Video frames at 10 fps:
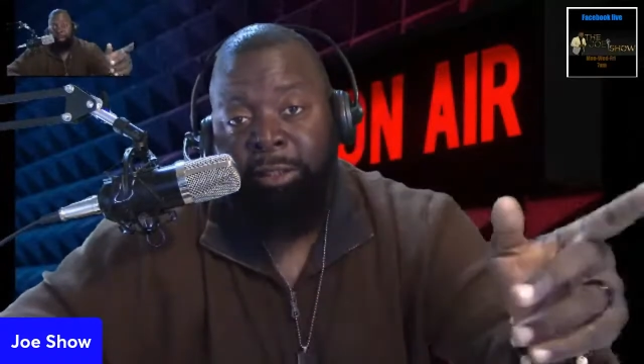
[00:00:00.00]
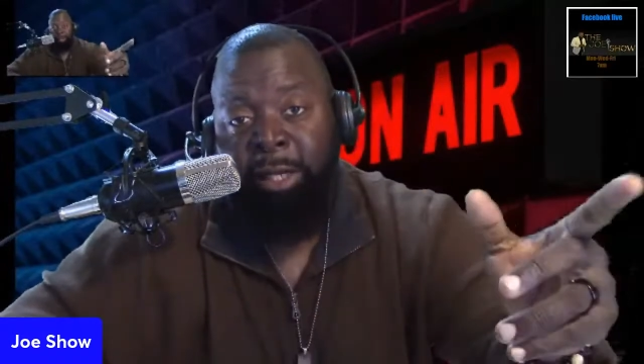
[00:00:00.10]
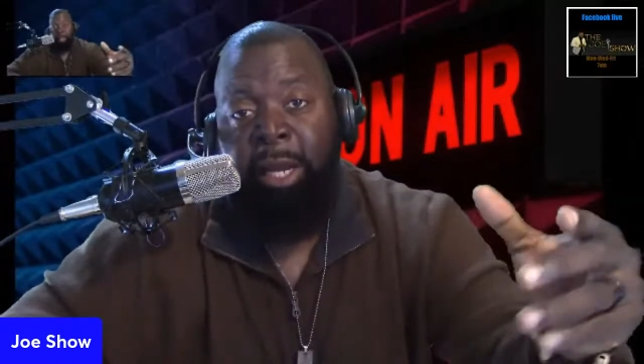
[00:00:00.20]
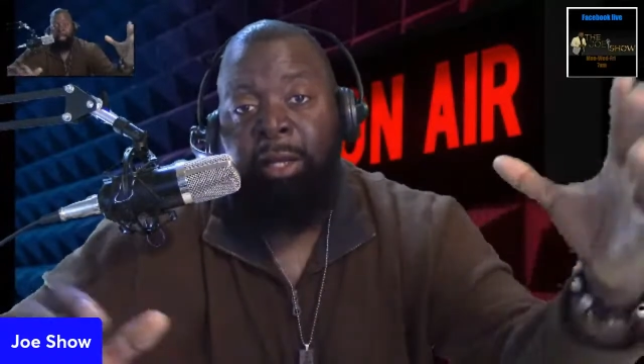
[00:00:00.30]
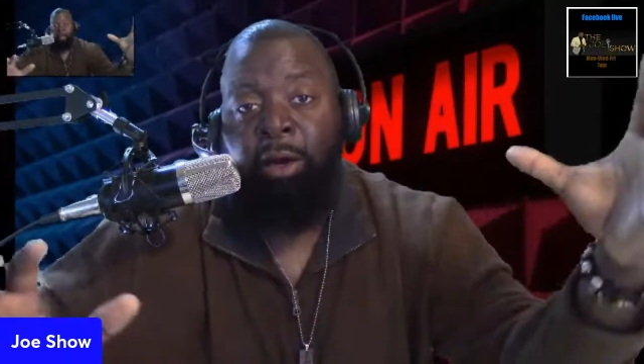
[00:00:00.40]

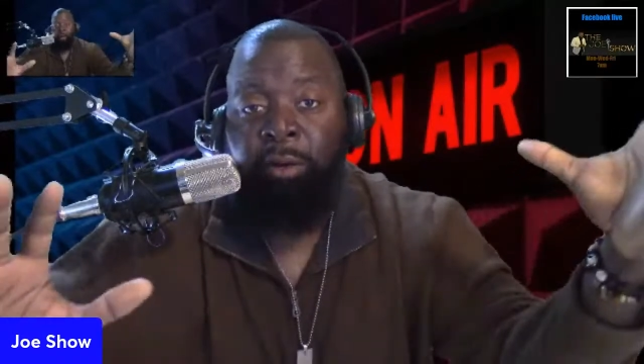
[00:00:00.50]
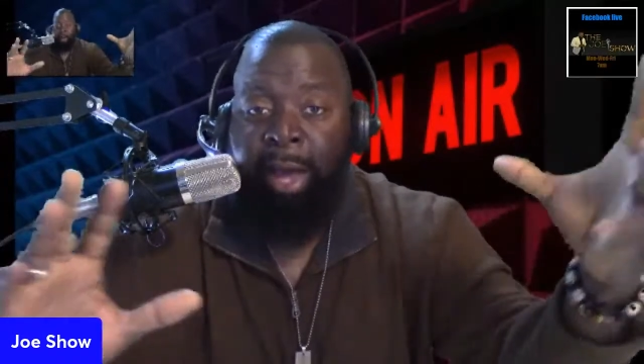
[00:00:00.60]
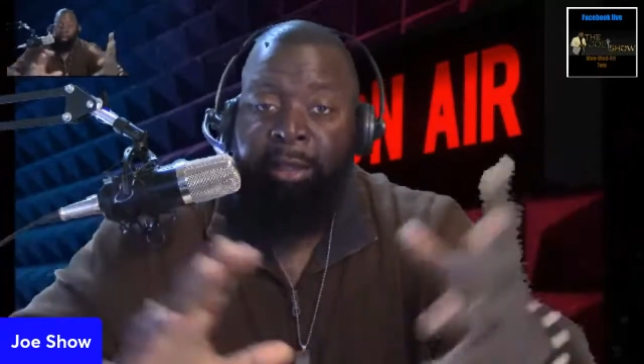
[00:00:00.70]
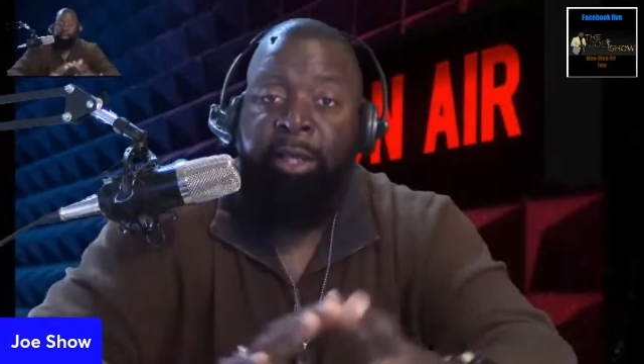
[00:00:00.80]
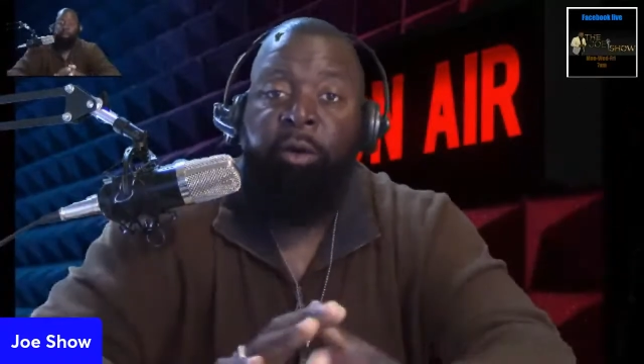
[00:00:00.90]
daddy gonna
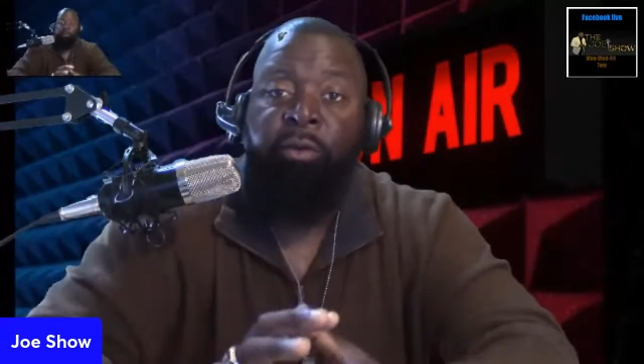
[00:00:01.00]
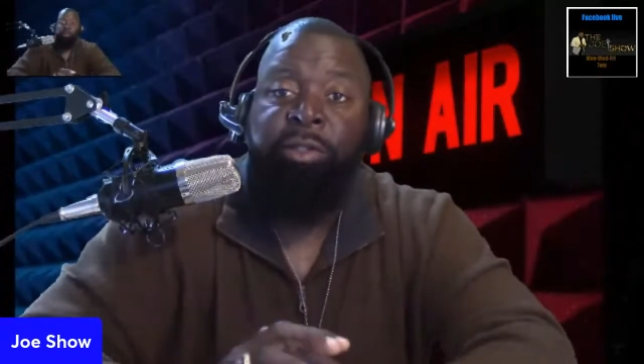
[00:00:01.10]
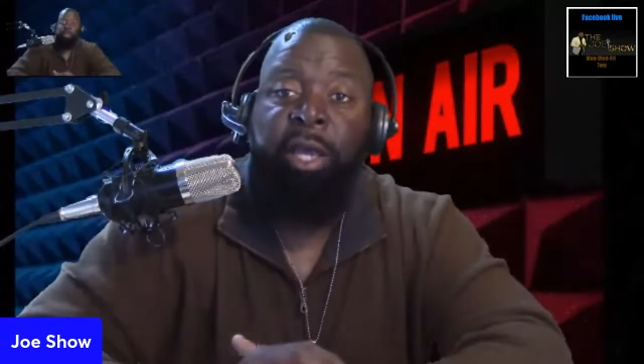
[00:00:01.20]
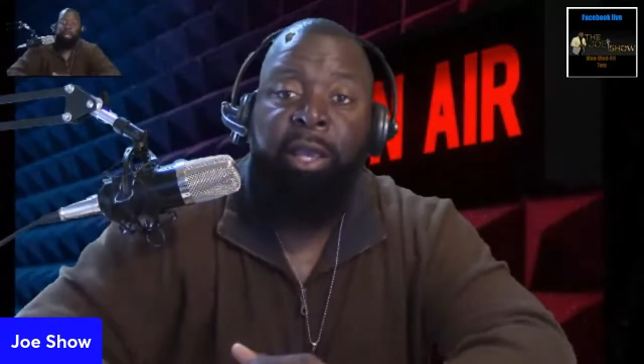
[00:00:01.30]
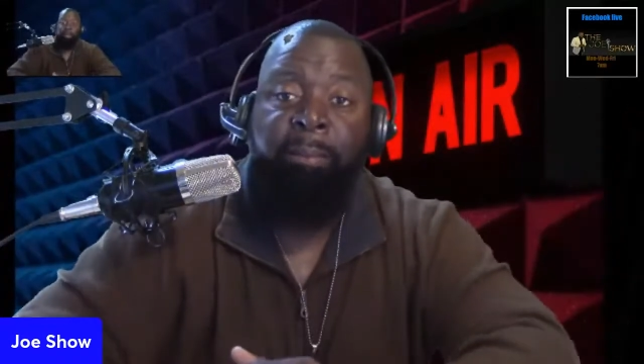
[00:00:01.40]
have to get on the
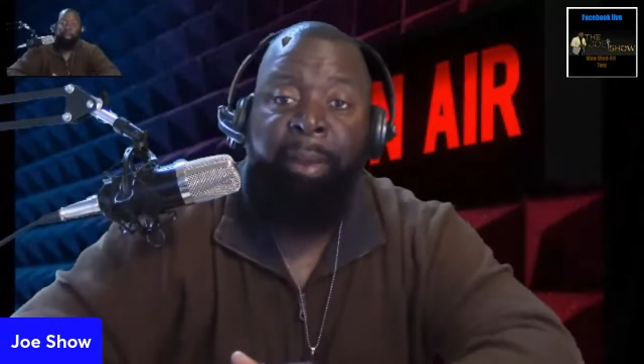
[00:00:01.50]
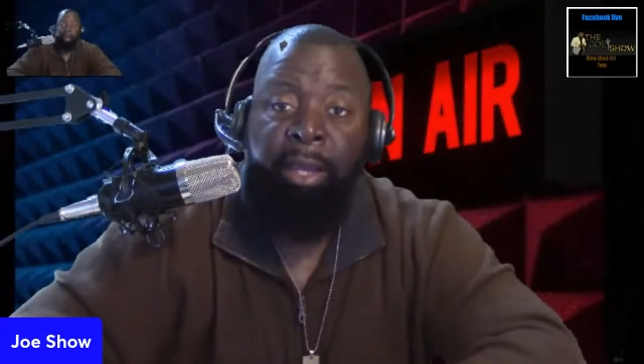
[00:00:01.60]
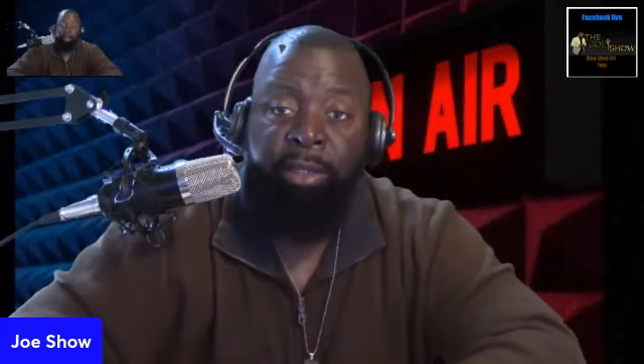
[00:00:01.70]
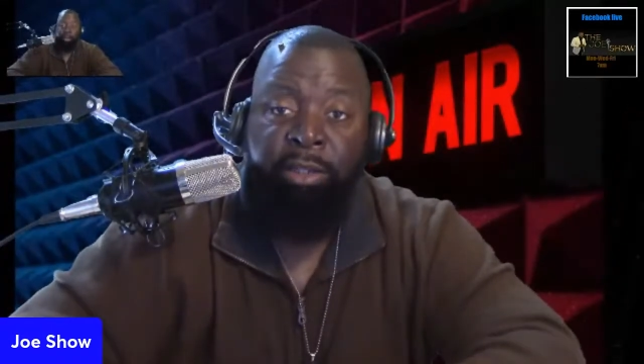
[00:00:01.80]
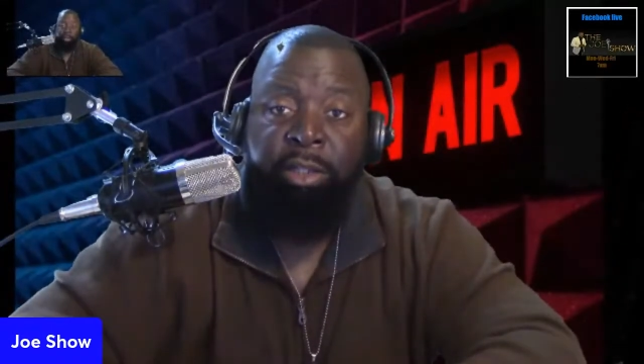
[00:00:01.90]
same
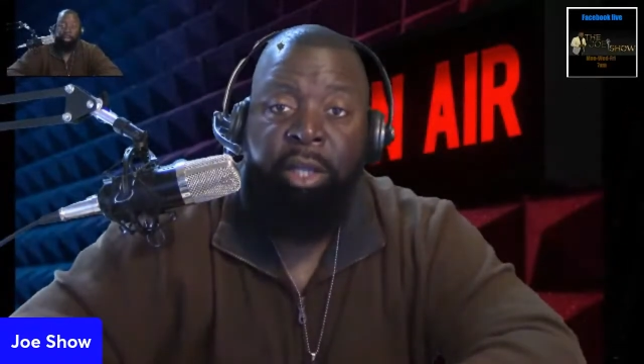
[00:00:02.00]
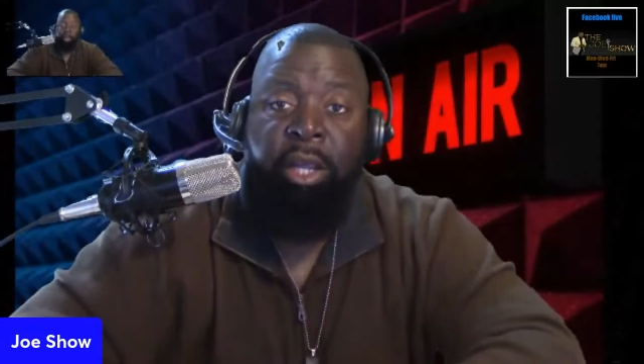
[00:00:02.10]
page.